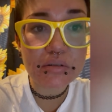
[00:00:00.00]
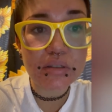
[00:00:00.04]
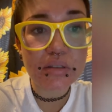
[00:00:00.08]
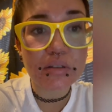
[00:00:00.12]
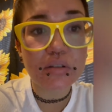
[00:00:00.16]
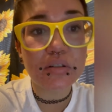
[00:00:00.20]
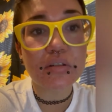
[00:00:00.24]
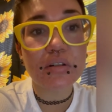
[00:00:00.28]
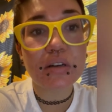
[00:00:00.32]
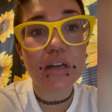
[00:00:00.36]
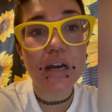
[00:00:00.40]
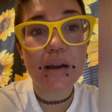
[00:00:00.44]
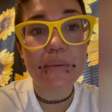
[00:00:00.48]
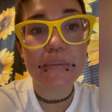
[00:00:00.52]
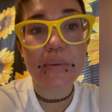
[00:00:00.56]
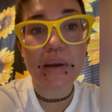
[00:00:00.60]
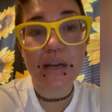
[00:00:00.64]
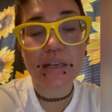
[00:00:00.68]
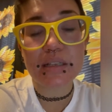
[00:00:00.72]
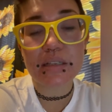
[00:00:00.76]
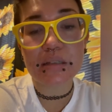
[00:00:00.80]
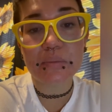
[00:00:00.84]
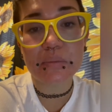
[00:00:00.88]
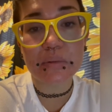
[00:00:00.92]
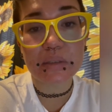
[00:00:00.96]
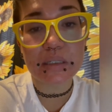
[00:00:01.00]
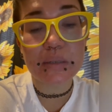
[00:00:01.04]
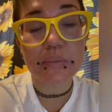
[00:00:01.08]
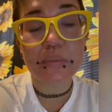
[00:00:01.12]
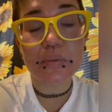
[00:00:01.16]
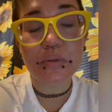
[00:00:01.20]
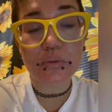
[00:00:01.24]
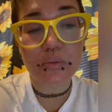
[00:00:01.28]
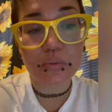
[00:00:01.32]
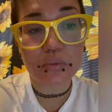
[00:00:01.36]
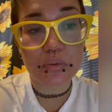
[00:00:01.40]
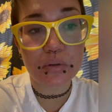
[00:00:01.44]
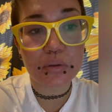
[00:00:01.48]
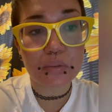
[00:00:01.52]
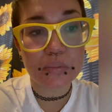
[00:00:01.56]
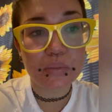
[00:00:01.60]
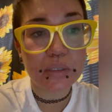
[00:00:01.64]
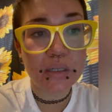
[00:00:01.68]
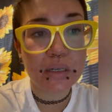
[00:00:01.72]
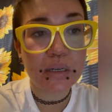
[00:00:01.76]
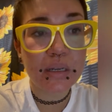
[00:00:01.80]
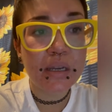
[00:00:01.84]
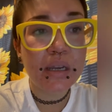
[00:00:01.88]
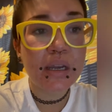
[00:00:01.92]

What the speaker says: so they're not passively absorbed.